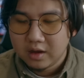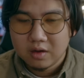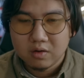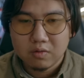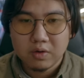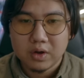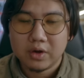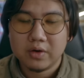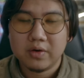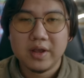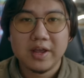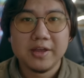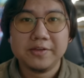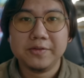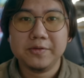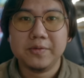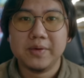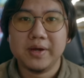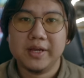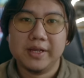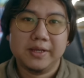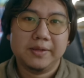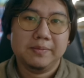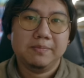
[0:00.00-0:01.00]
Well,
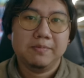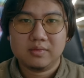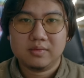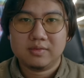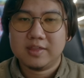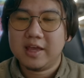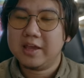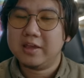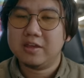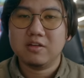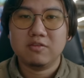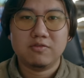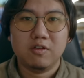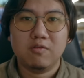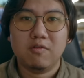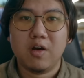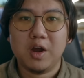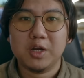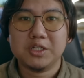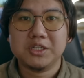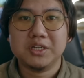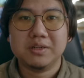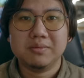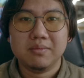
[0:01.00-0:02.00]
anyway, thank you for
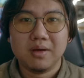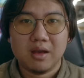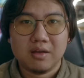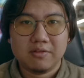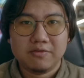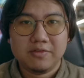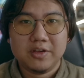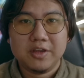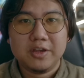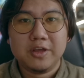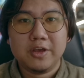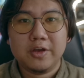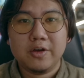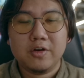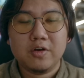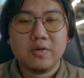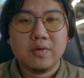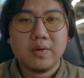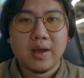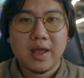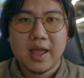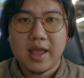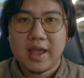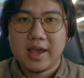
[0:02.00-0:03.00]
watching my
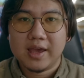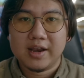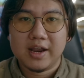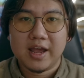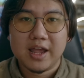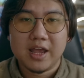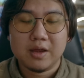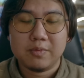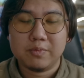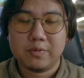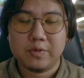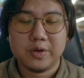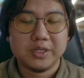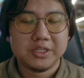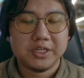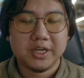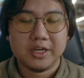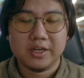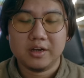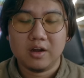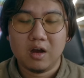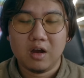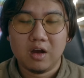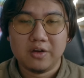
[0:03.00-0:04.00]
video and I
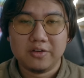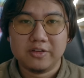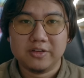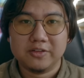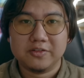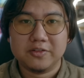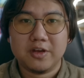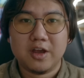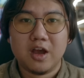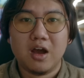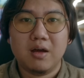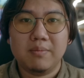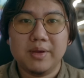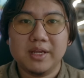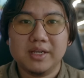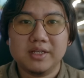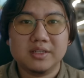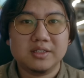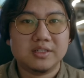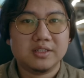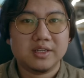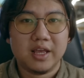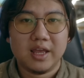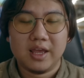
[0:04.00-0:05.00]
appreciate all your
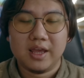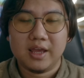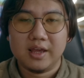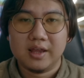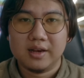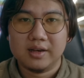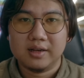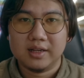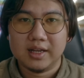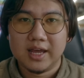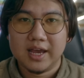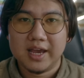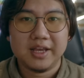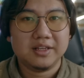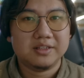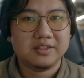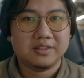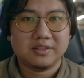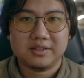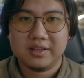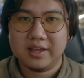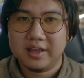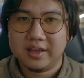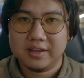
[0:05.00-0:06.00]
comments and
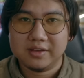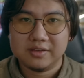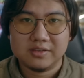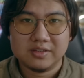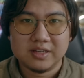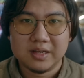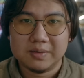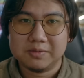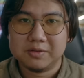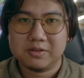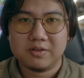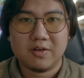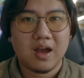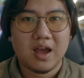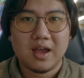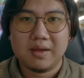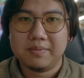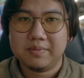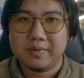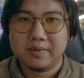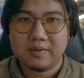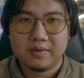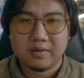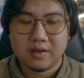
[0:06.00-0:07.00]
likes and subscribe